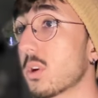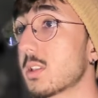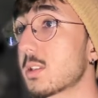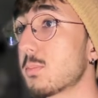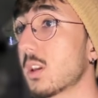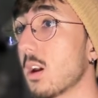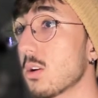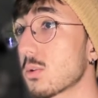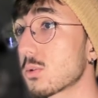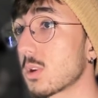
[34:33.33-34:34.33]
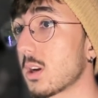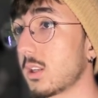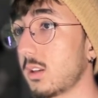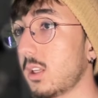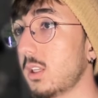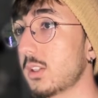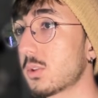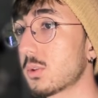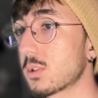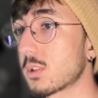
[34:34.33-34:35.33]
It's because I need
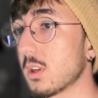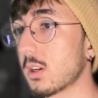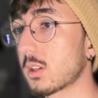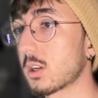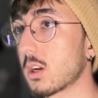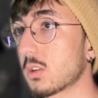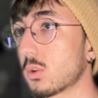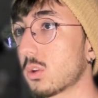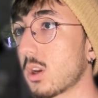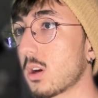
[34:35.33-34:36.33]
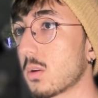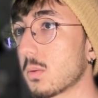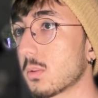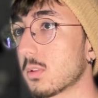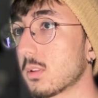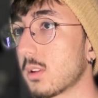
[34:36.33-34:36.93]
to start countdown